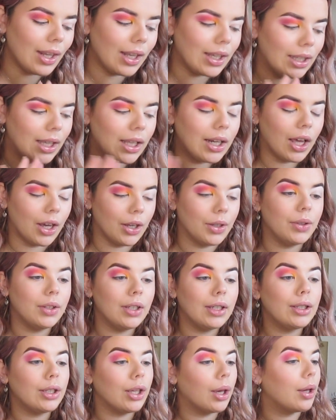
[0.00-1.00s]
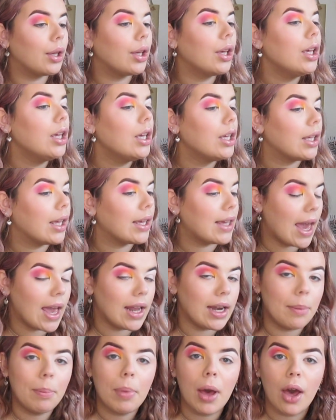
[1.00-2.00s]
you know, you're
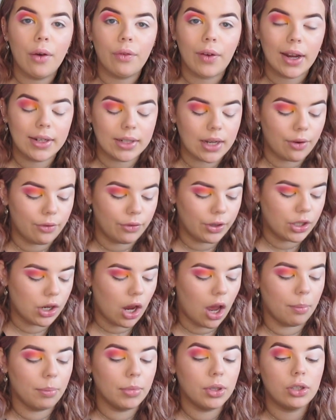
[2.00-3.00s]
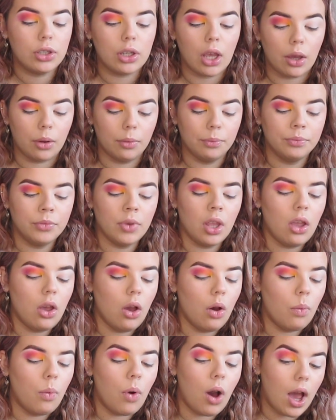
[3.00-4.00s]
getting it perfect every time. So
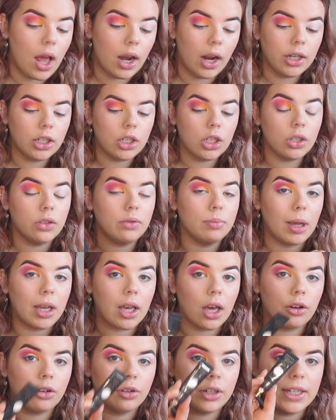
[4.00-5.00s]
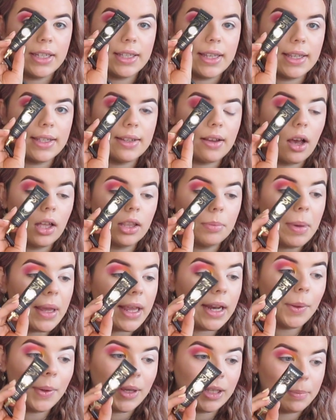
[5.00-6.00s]
what I like to use for my cut creases are the
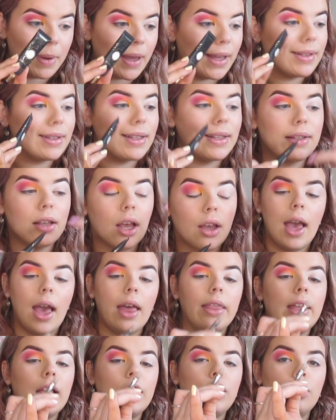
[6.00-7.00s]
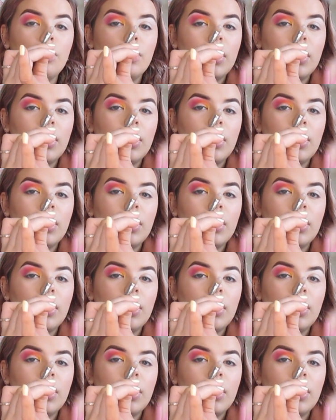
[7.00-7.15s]
P. Louise bases, and then you